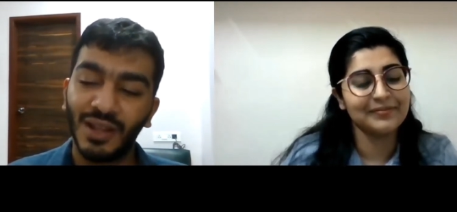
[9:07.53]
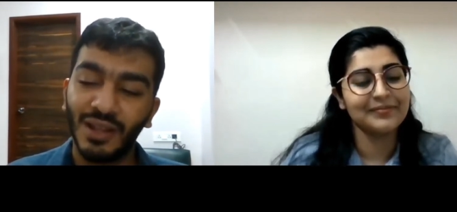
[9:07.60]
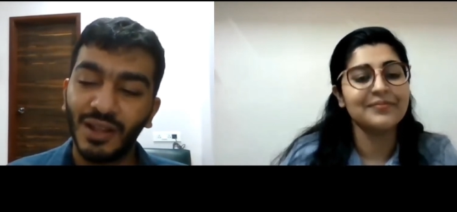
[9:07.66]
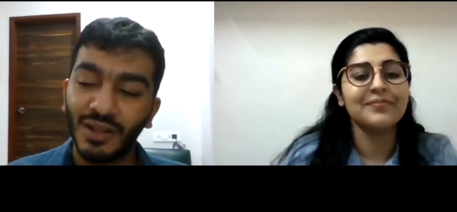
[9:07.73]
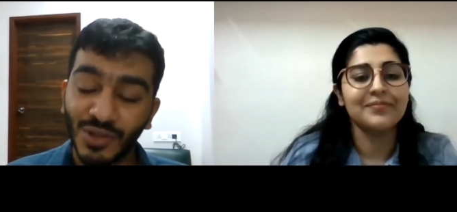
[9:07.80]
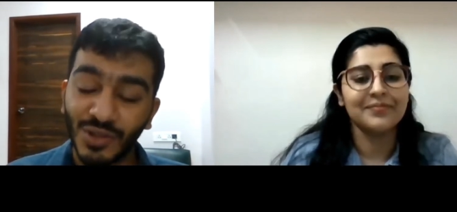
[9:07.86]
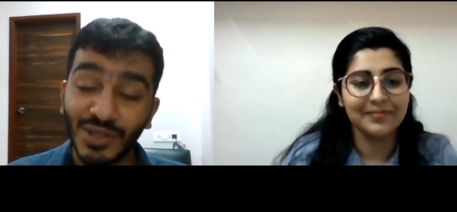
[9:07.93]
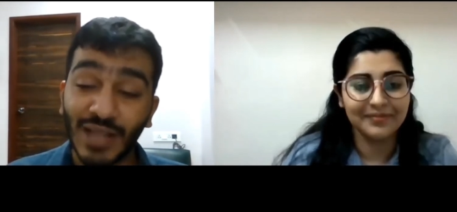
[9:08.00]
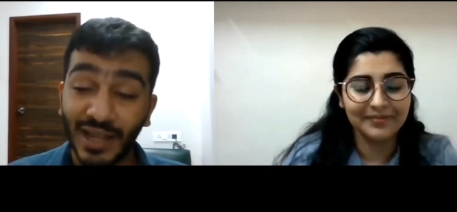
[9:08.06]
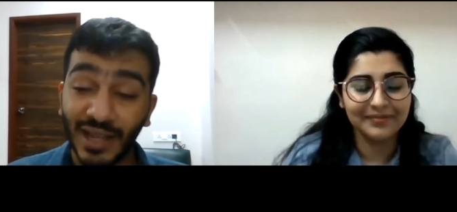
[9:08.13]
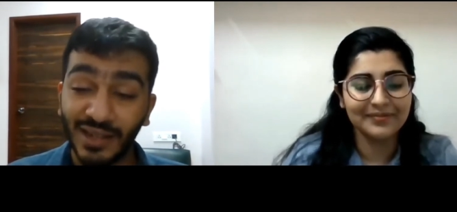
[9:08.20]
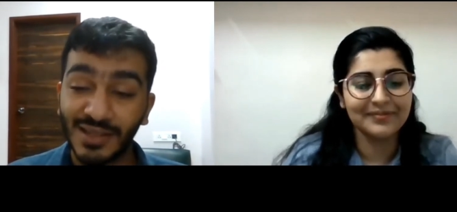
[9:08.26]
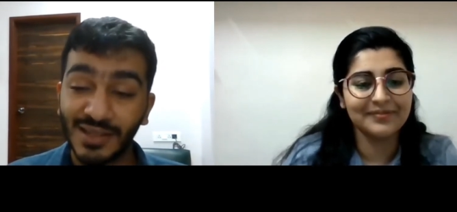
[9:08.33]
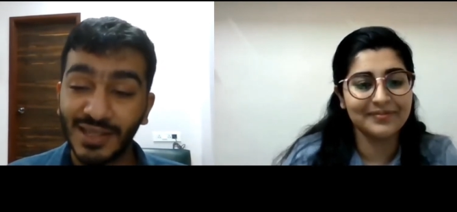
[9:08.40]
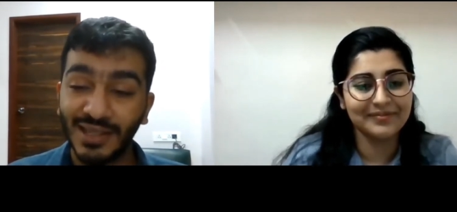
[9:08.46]
Speaker 1: those
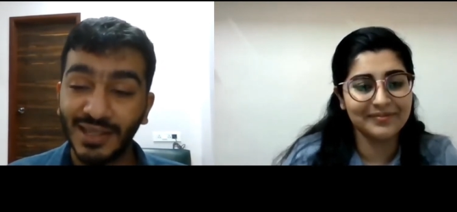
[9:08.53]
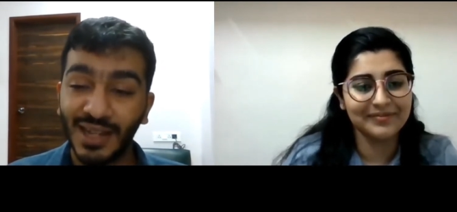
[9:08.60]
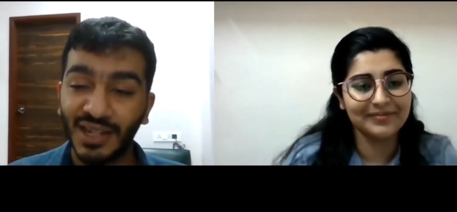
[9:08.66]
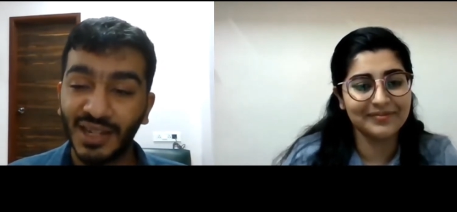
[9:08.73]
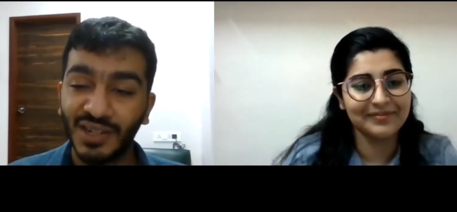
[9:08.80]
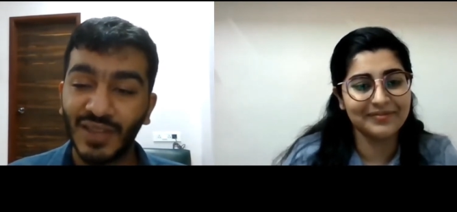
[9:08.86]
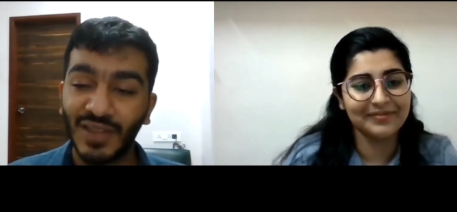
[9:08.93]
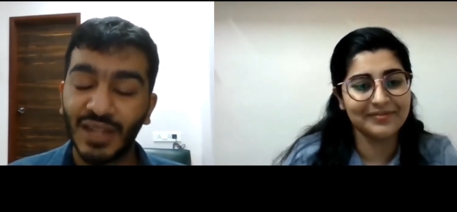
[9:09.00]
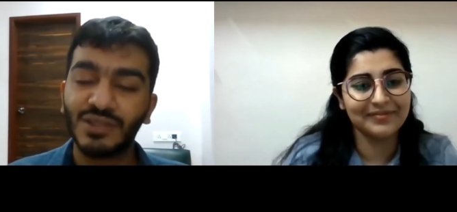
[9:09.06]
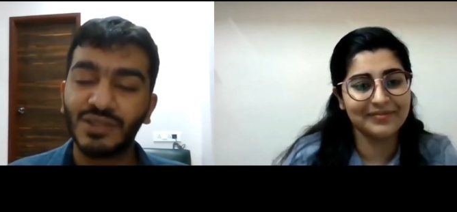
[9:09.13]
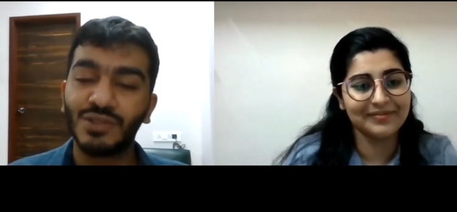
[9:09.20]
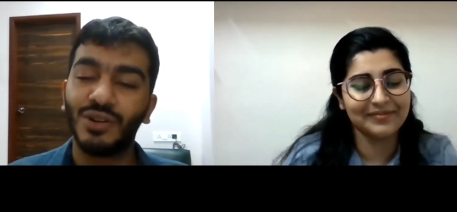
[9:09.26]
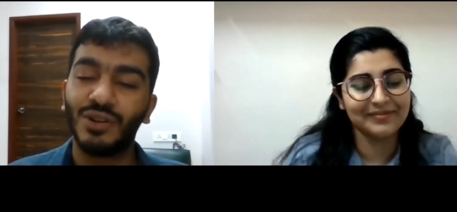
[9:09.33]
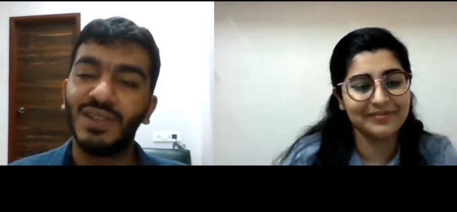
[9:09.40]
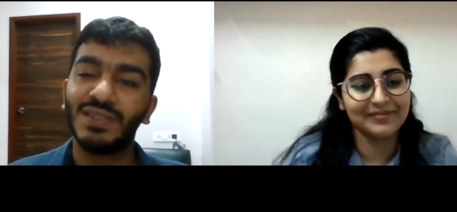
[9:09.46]
hikers at the end of that
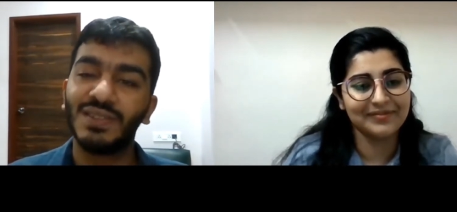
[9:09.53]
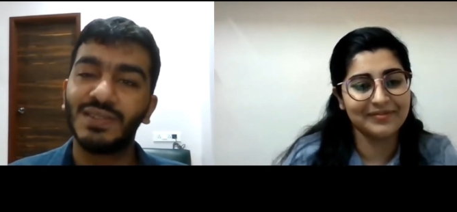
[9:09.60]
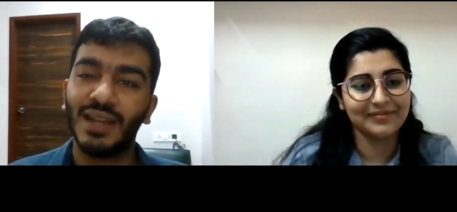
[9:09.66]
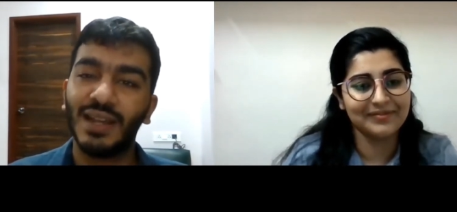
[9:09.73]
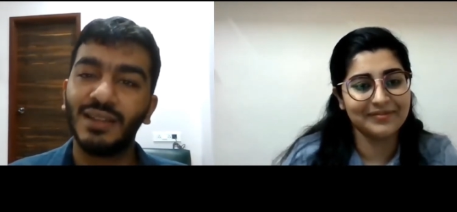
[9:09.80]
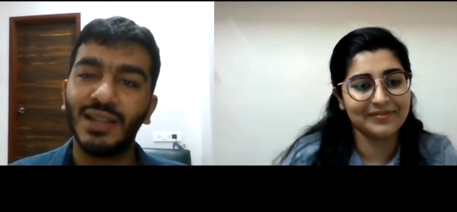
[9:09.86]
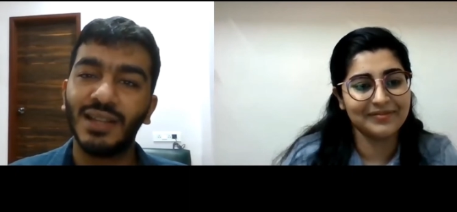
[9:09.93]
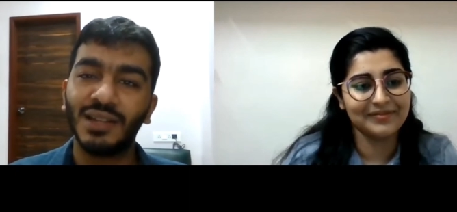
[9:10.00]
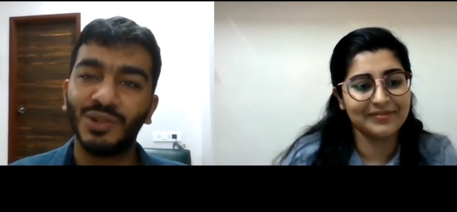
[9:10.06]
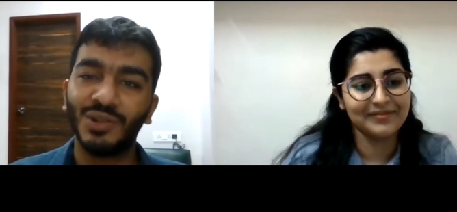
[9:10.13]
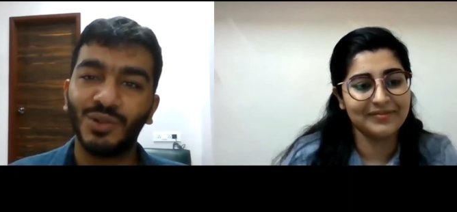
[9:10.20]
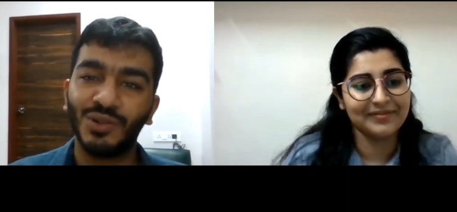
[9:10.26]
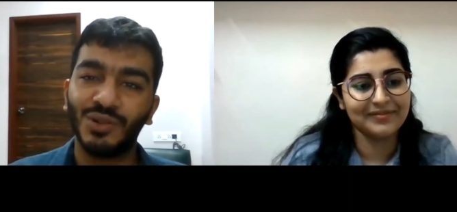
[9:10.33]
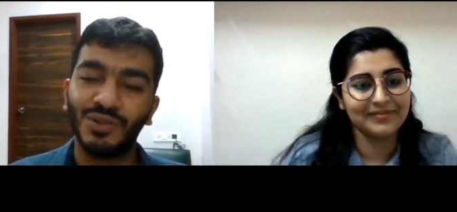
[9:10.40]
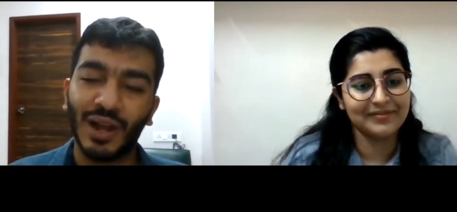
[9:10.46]
story said that you
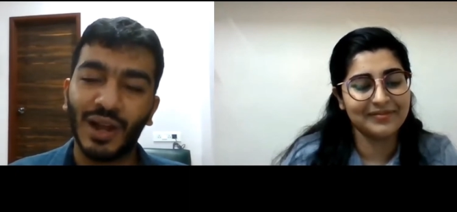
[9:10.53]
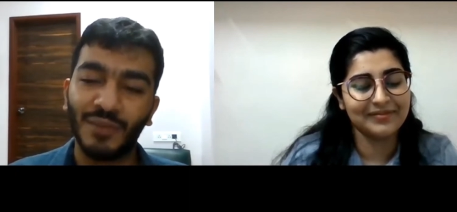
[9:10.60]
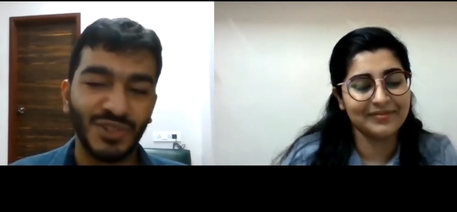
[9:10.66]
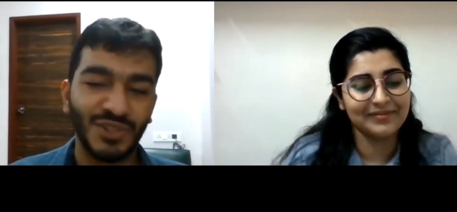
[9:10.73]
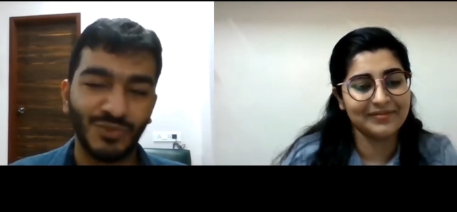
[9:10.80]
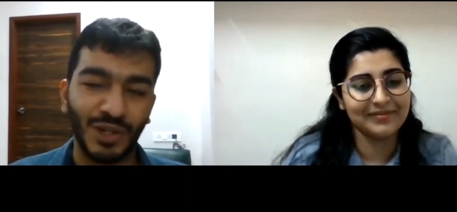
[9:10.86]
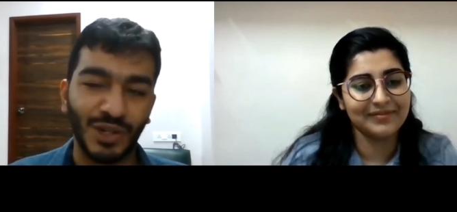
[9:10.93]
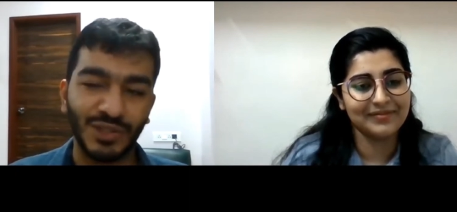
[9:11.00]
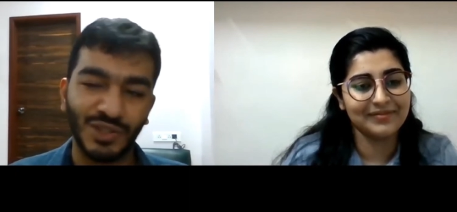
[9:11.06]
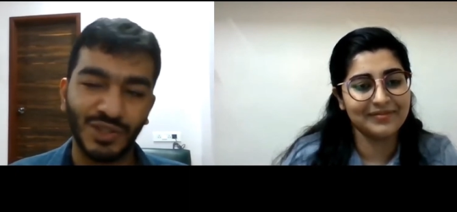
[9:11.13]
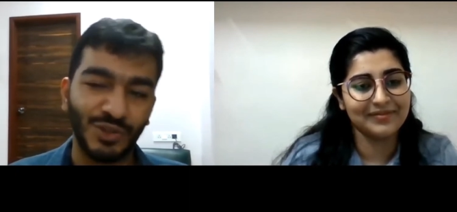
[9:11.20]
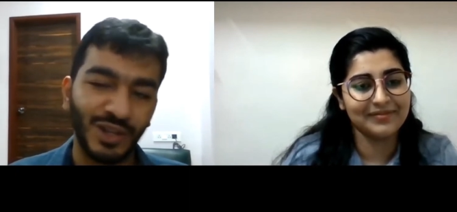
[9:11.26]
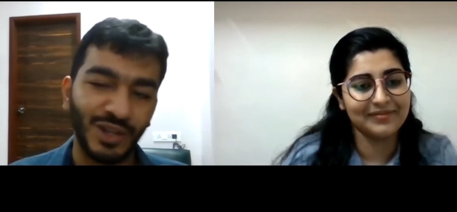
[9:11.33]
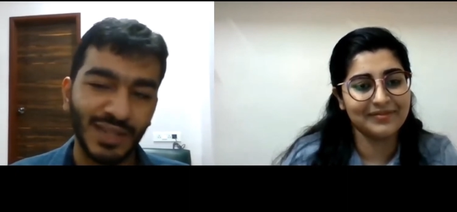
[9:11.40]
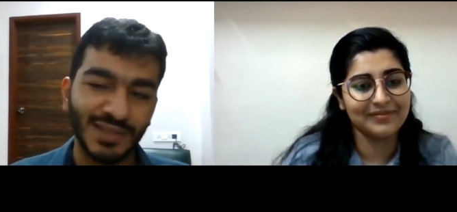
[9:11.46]
know i'm just we're just going
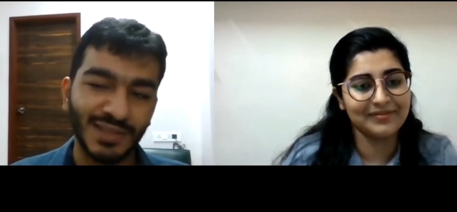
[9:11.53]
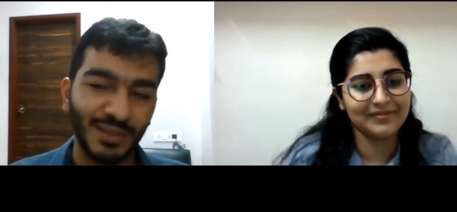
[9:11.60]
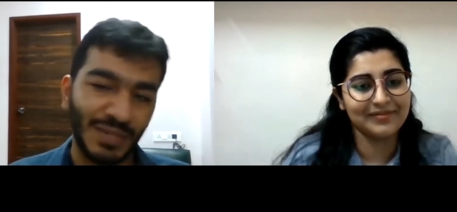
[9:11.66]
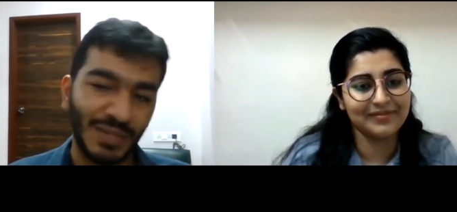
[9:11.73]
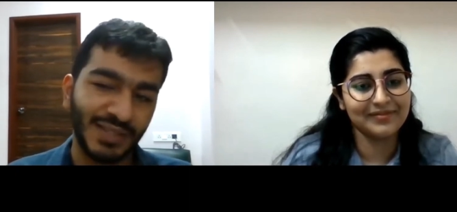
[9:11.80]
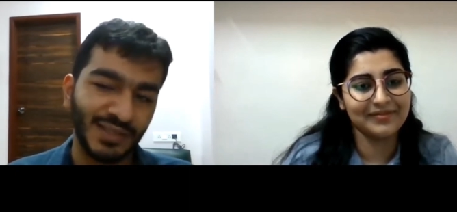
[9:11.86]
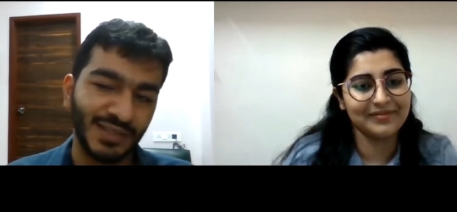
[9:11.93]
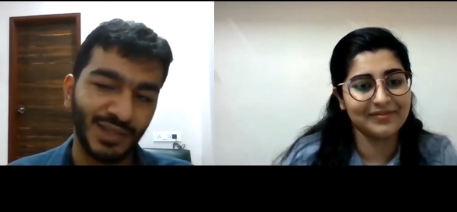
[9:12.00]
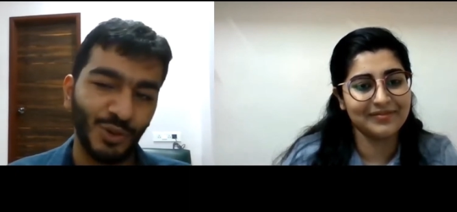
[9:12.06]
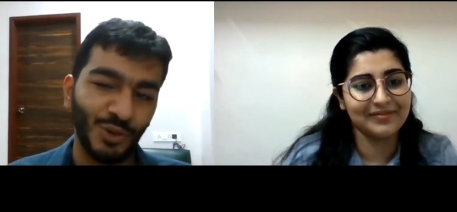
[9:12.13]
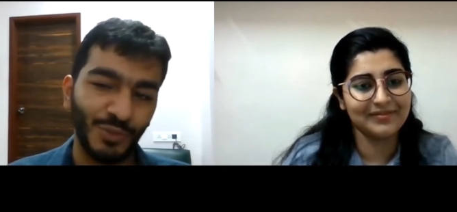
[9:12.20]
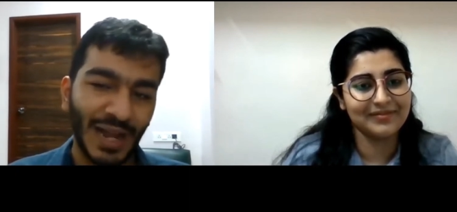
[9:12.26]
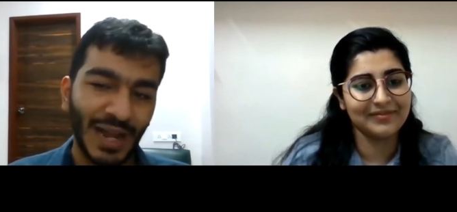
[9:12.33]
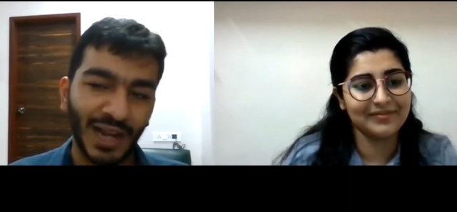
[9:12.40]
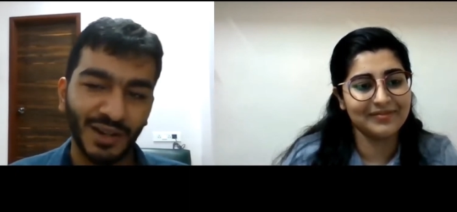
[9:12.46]
to take supplies and go
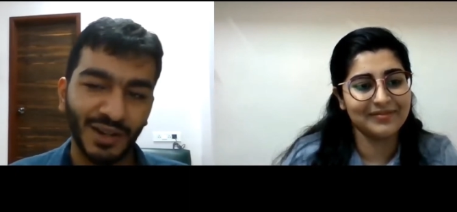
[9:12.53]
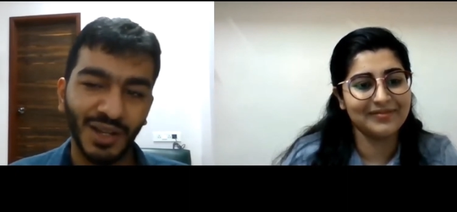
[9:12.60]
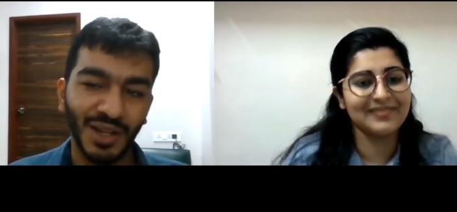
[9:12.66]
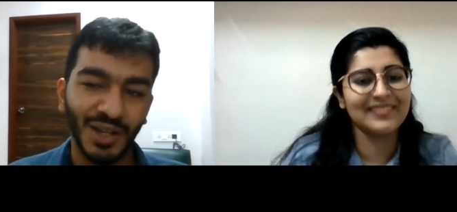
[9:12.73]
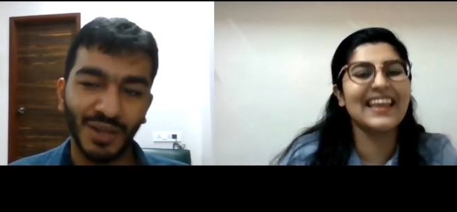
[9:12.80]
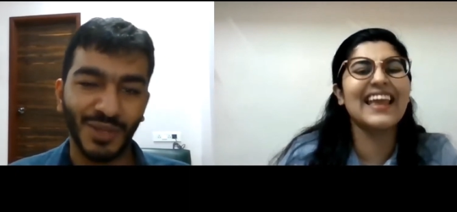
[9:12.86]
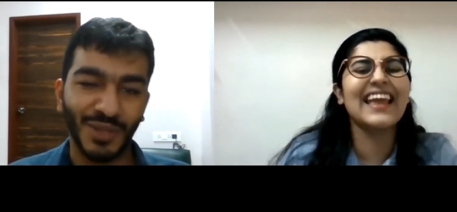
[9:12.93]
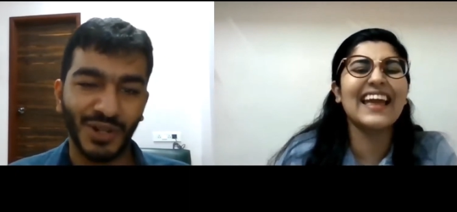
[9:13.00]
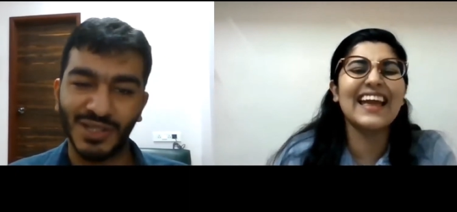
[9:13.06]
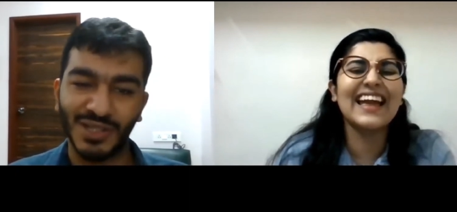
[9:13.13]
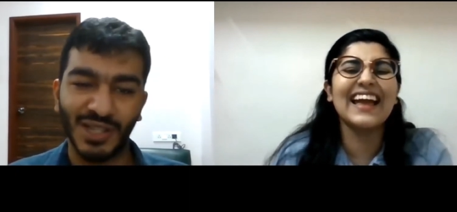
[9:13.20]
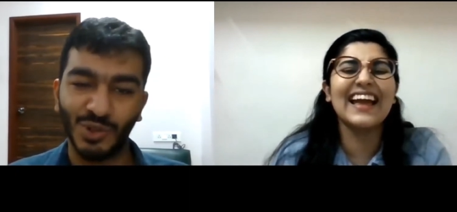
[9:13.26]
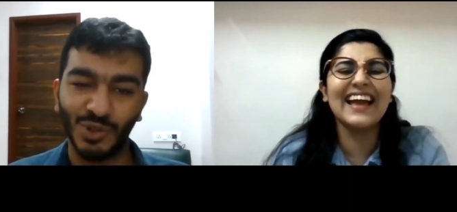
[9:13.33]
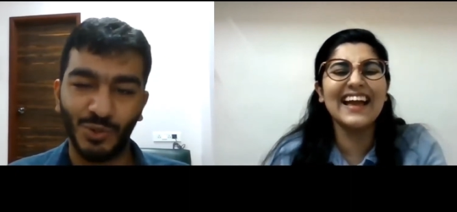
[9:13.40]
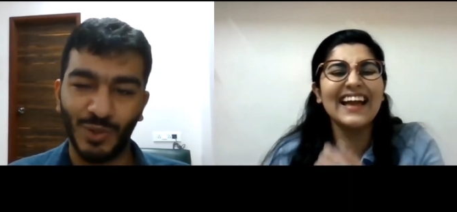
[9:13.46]
back because there's
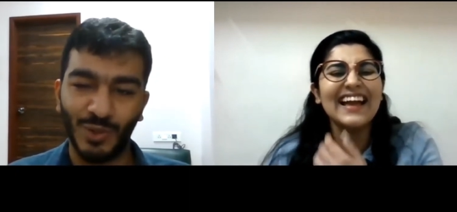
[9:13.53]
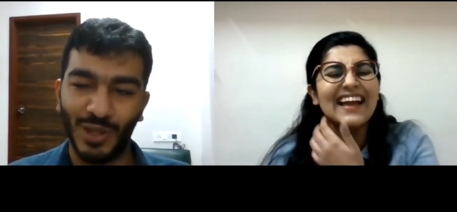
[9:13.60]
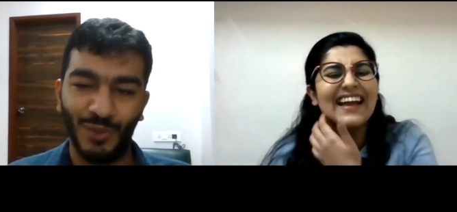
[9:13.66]
no way